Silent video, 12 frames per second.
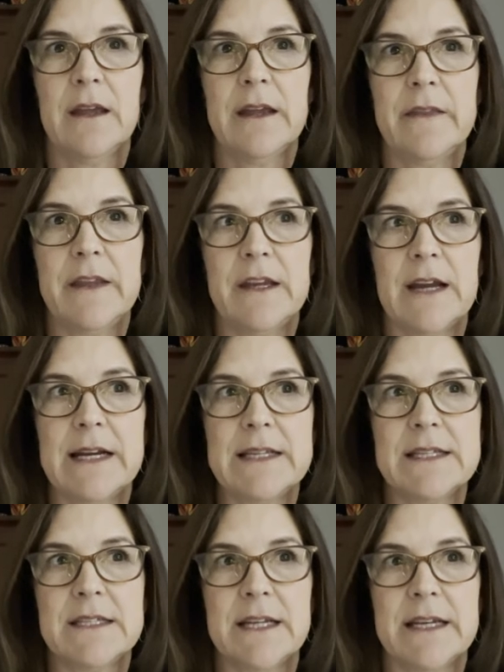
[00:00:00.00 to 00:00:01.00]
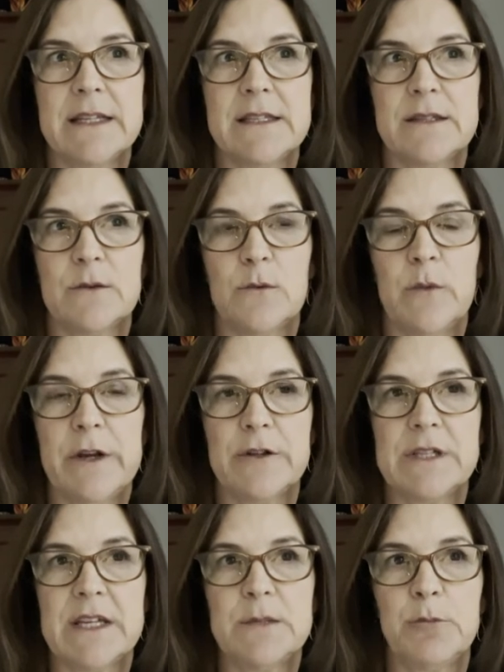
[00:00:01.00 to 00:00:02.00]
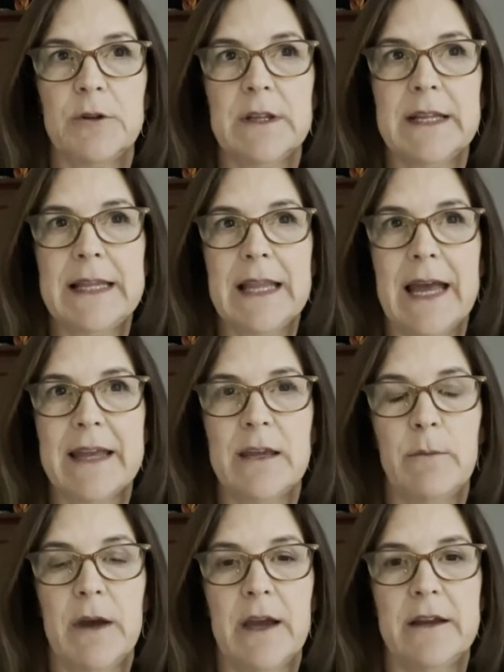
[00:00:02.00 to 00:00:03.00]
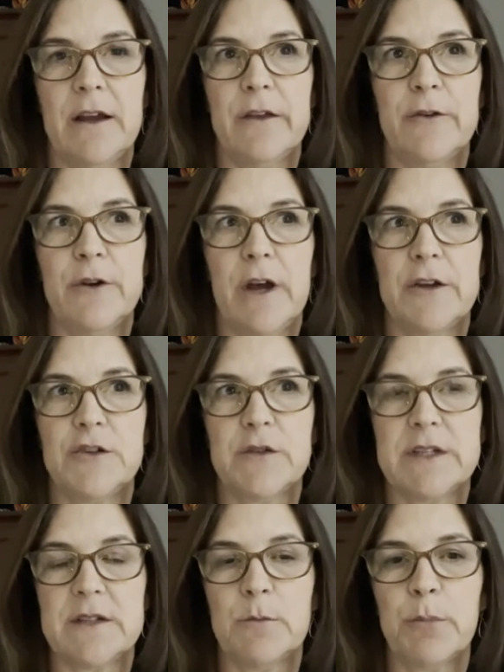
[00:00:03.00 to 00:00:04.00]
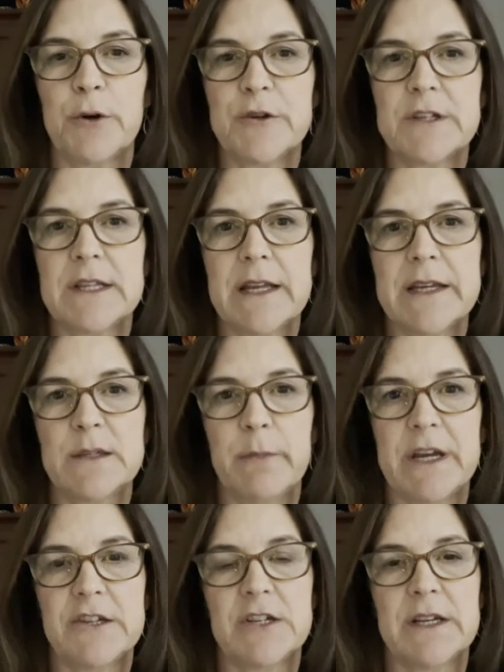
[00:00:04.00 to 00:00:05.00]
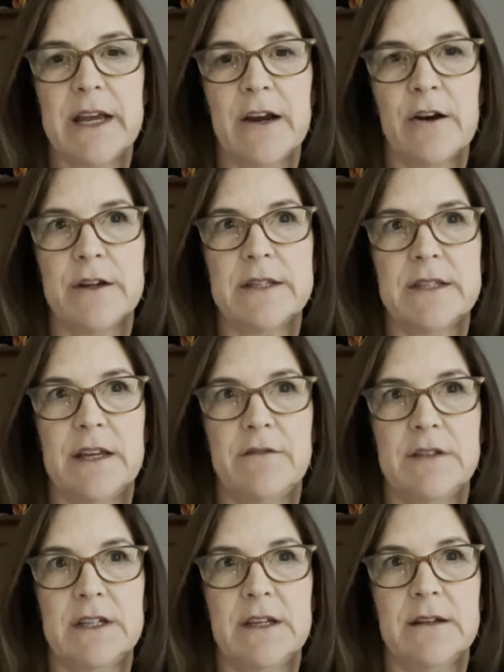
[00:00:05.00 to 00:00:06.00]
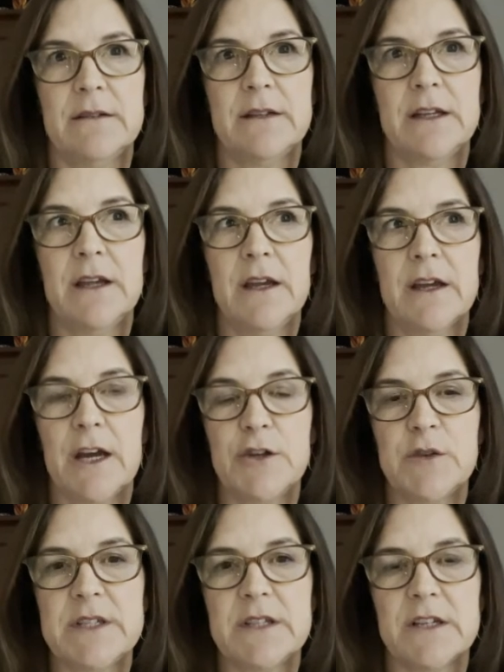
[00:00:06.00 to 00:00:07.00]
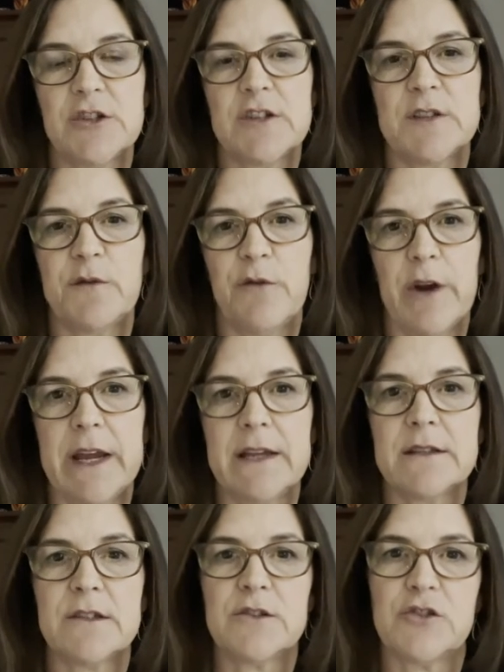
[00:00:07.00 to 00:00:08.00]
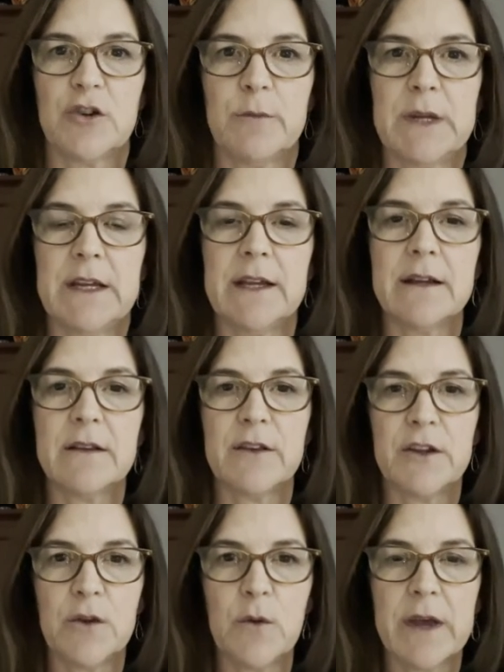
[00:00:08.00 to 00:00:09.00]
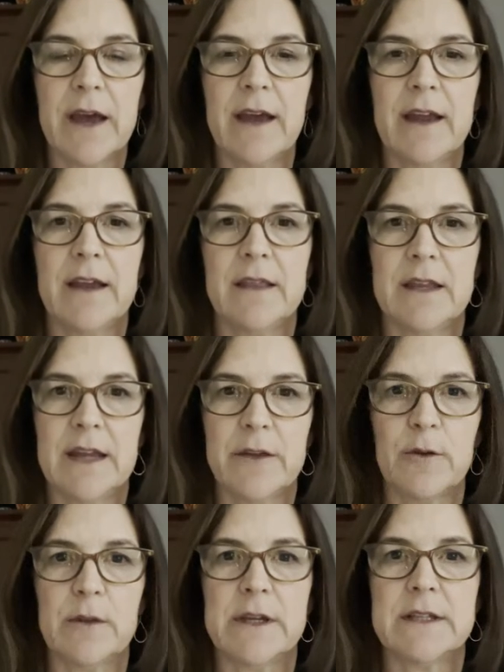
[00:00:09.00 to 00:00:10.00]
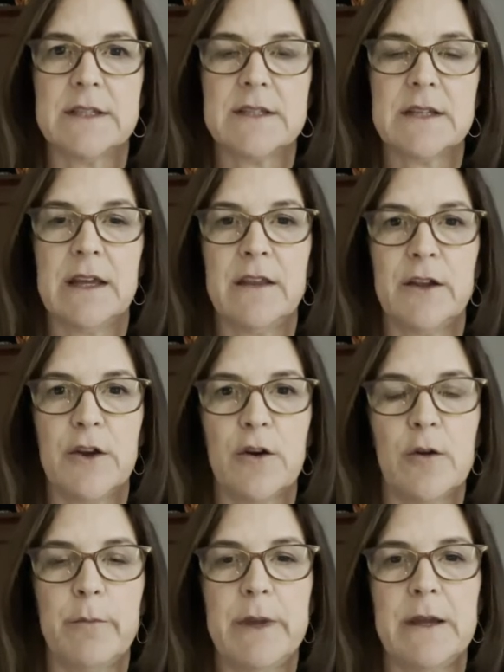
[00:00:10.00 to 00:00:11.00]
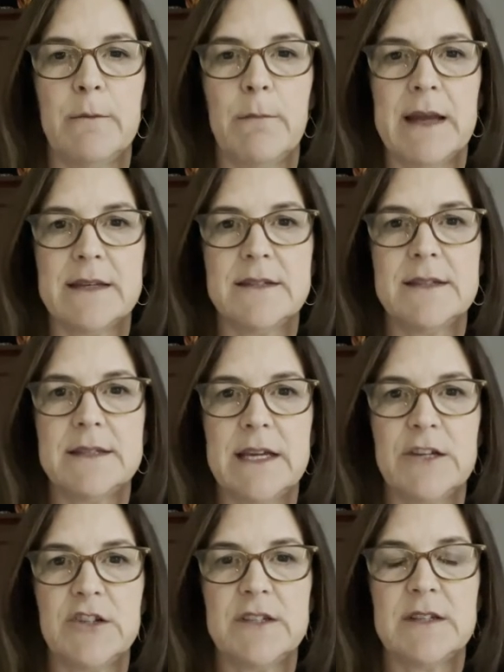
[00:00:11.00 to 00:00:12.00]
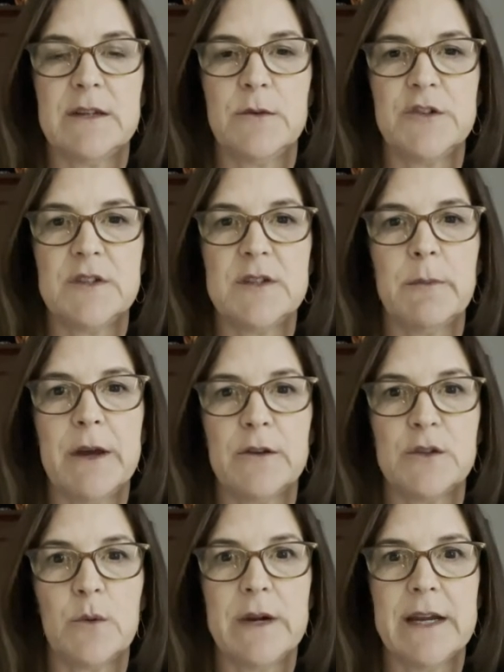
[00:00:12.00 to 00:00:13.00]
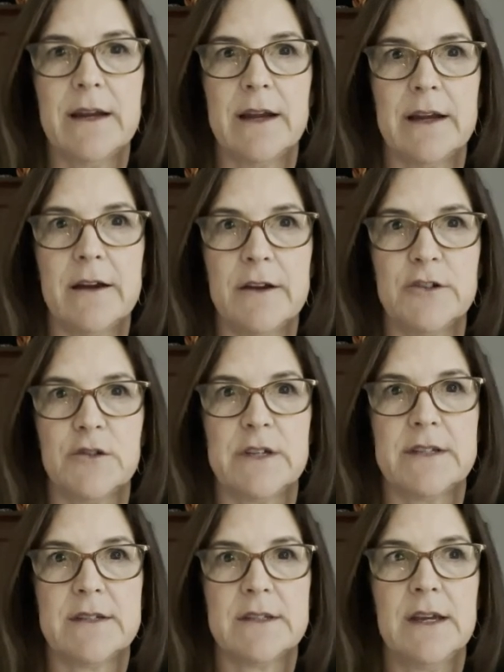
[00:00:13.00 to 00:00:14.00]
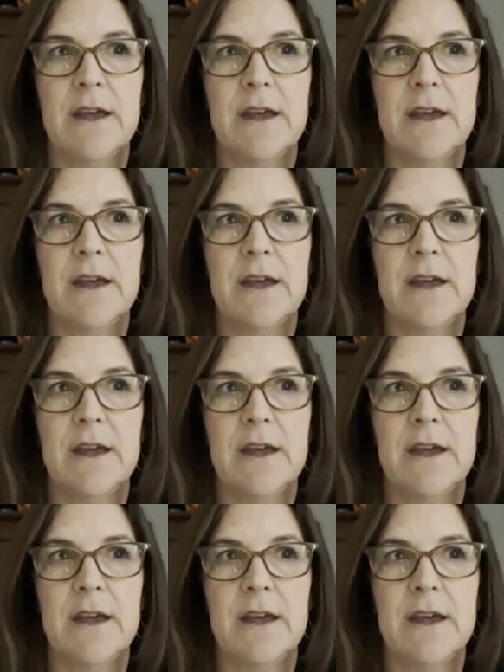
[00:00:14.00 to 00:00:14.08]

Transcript: In the United States, we are desperately lagging behind other countries in personalized patient care and safety. Countries such as France, Germany, the UK, the Netherlands, and the European Medicines Agency, which is about 29 countries,